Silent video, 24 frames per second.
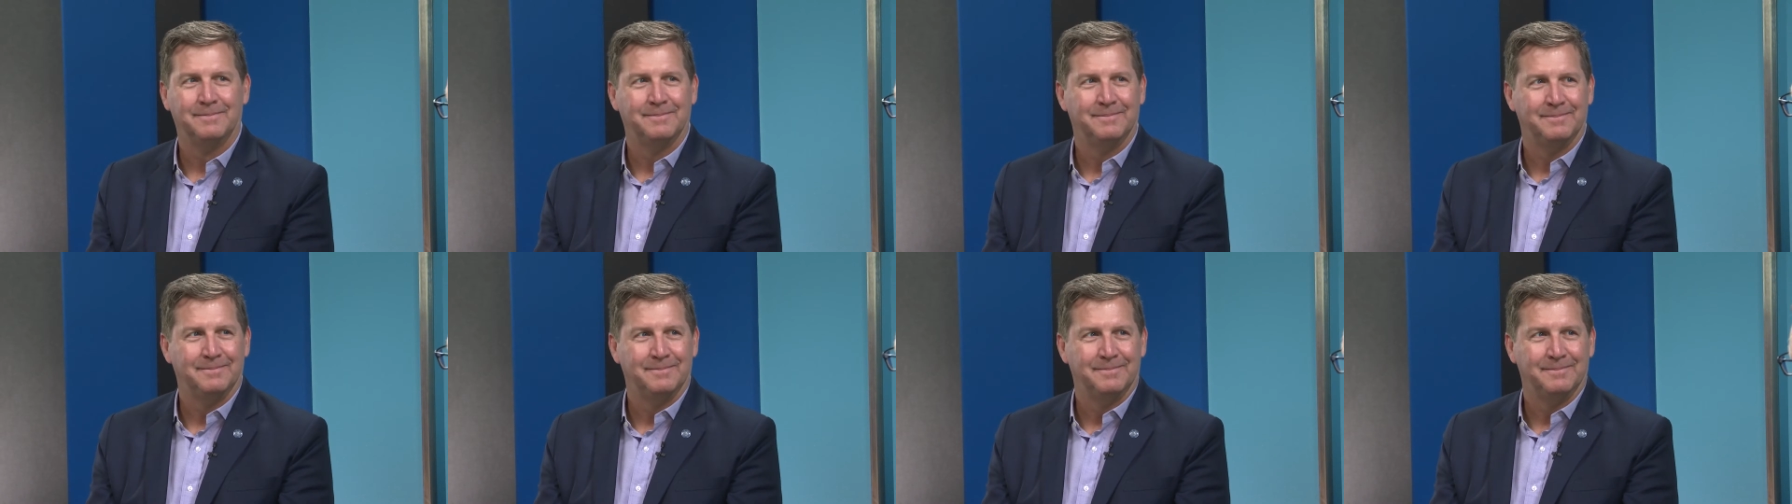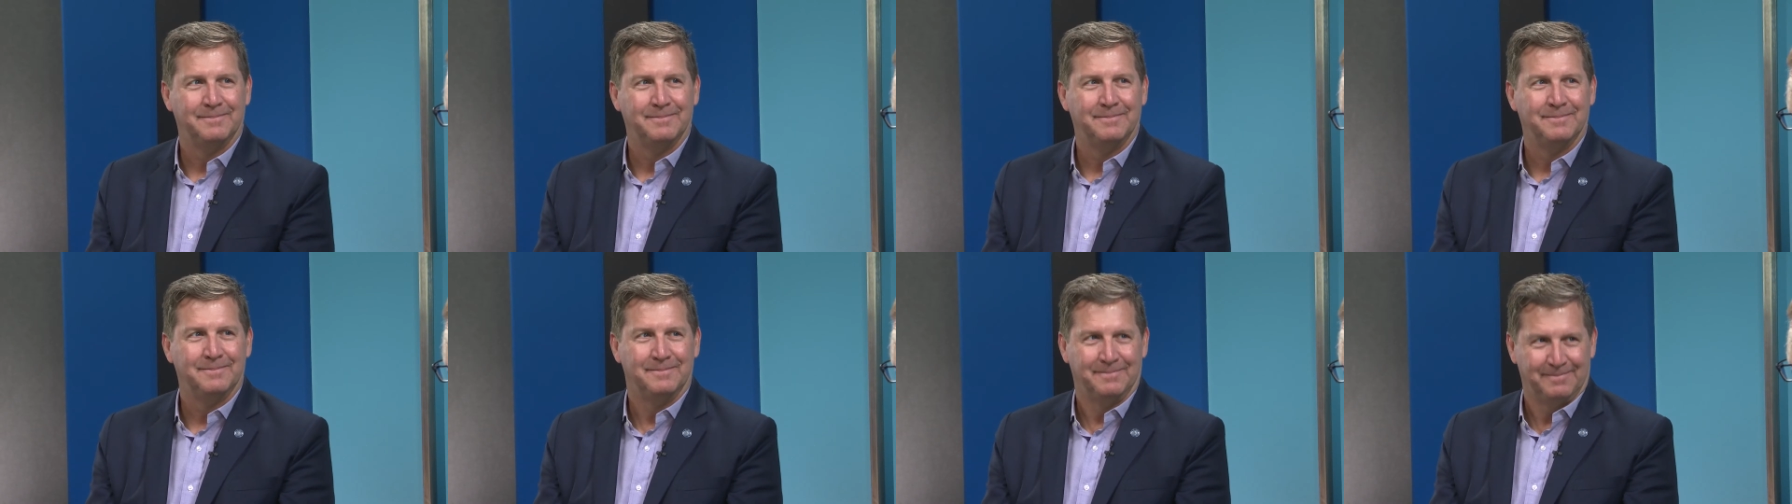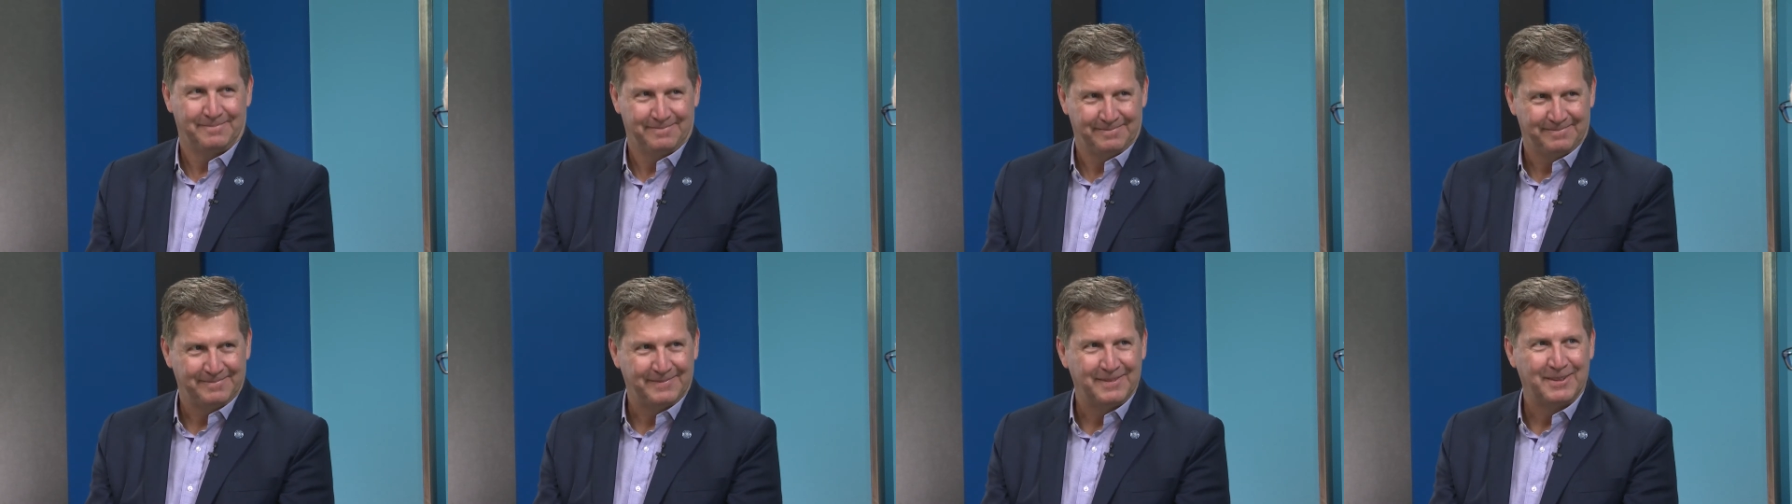is Jeff
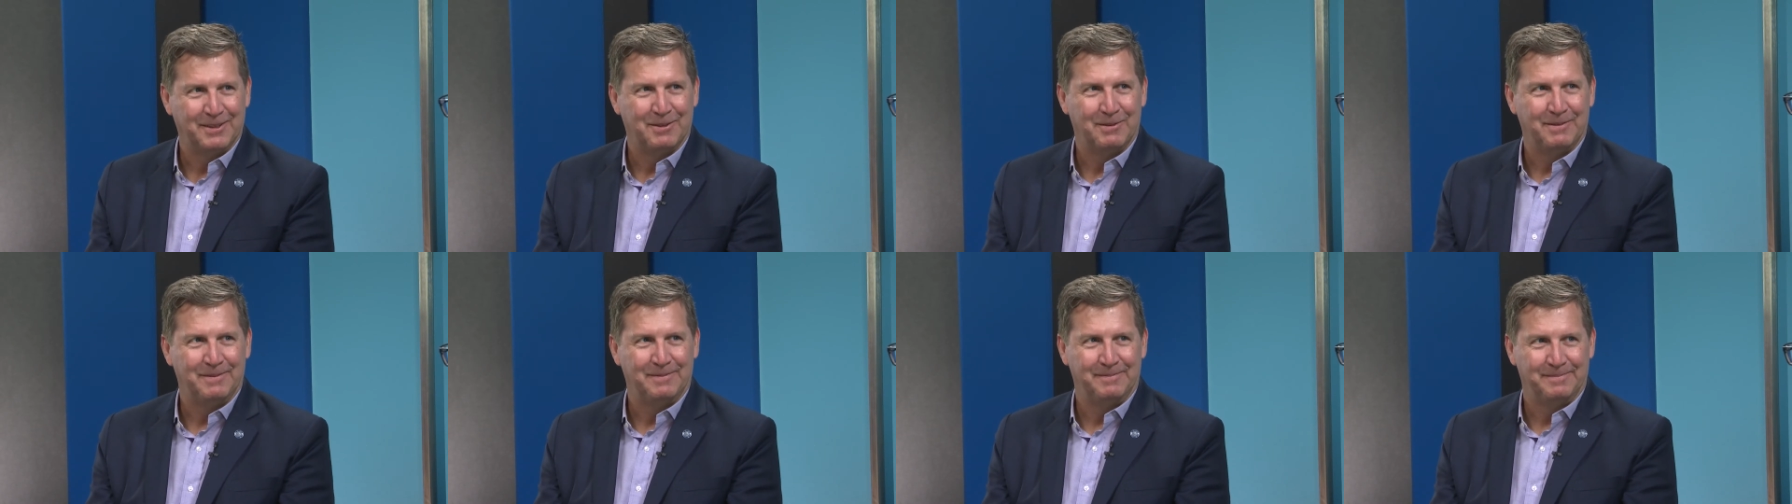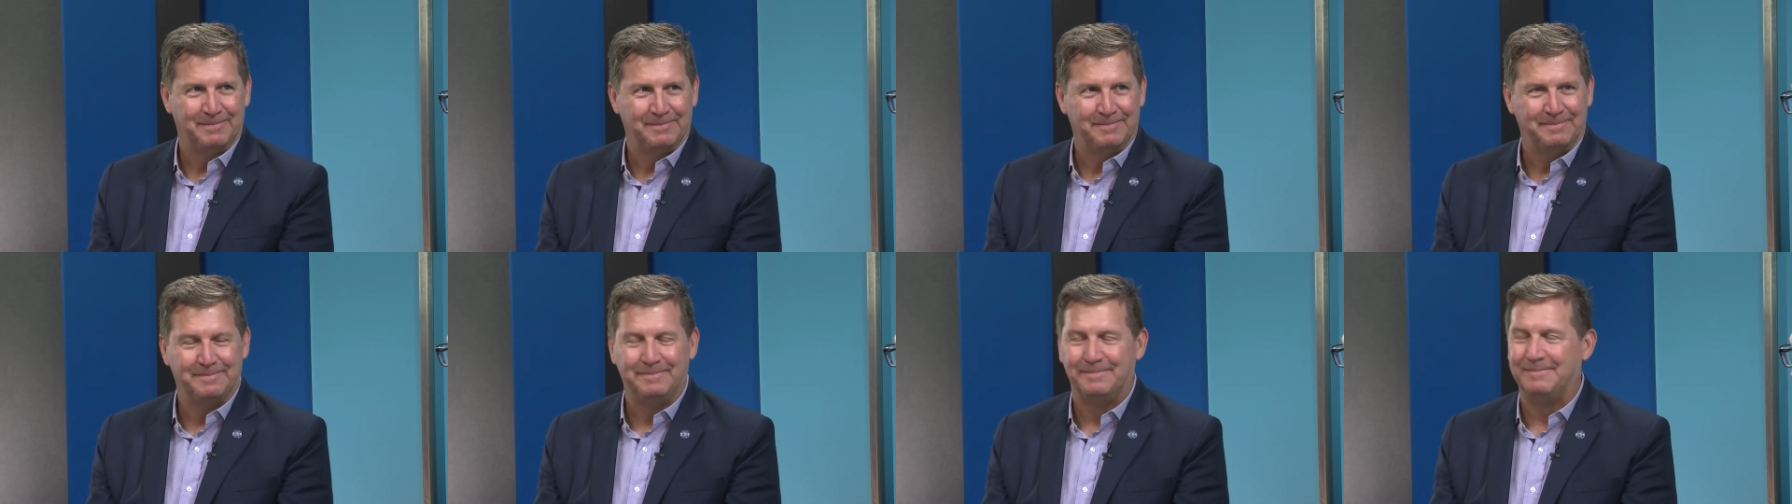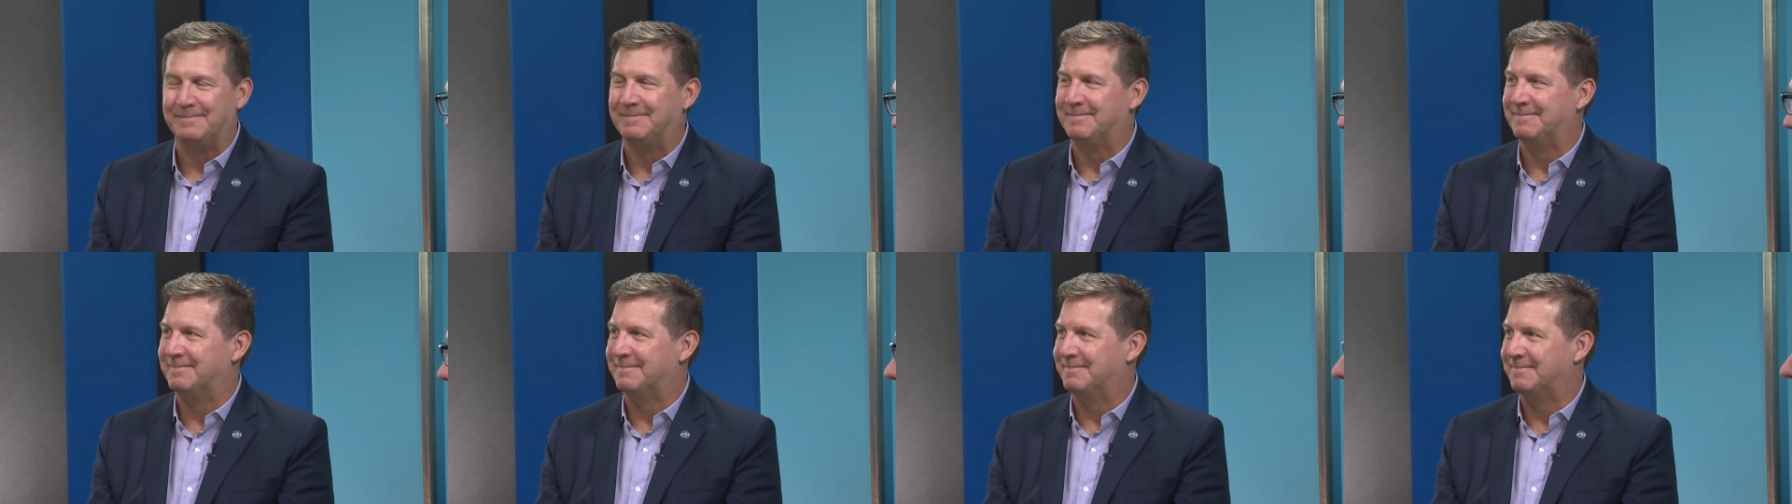Hackney. We're here to talk
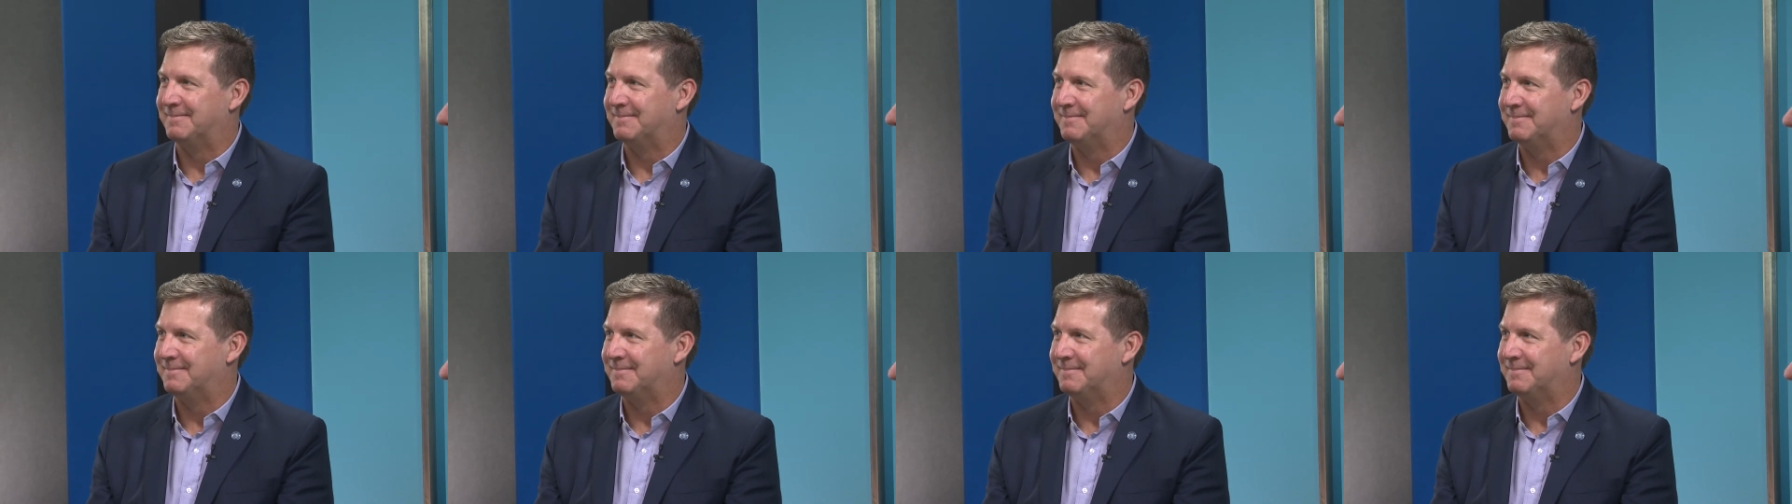about